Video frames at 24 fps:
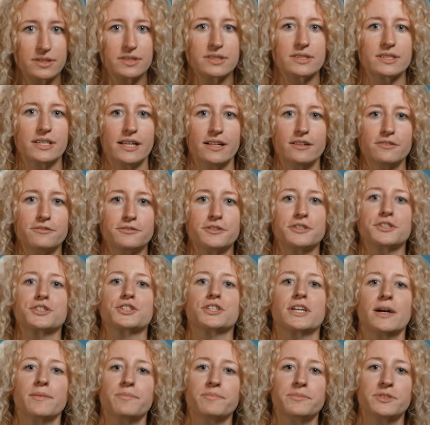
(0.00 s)
the selfish
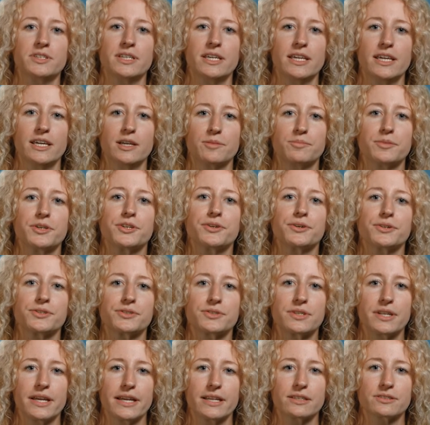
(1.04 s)
uptake but also
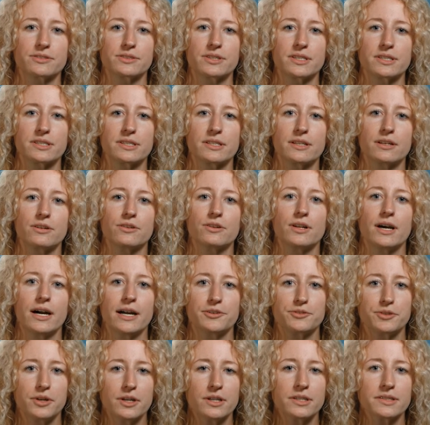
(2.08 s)
the extracellular
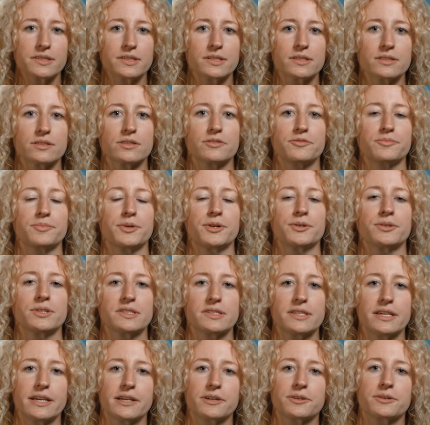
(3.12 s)
hydrolysis of
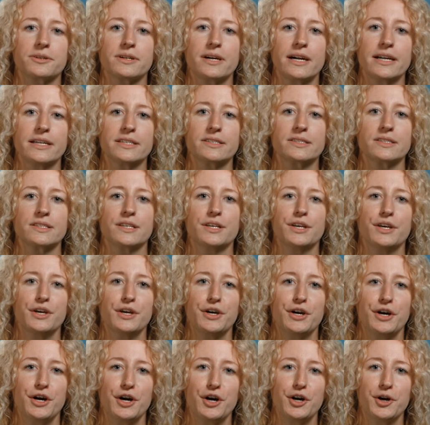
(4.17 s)
polysaccharides
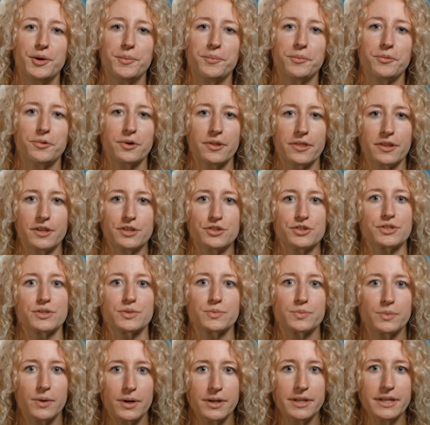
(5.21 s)
within
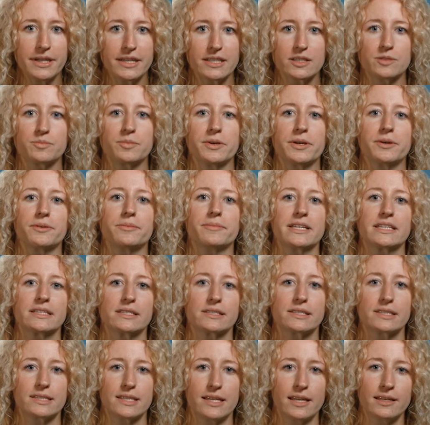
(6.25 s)
just one experimental
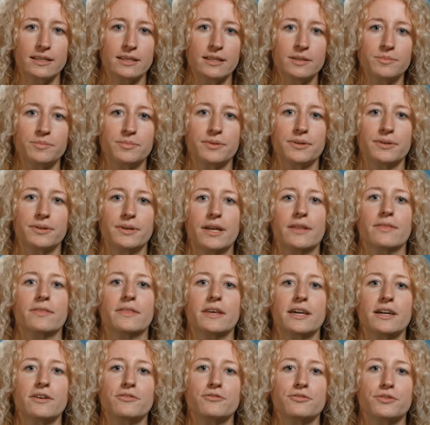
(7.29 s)
setup, and
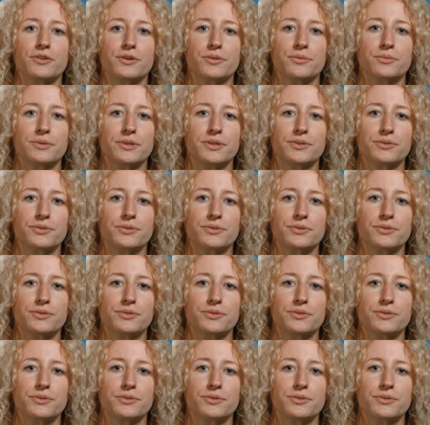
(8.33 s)
therefore we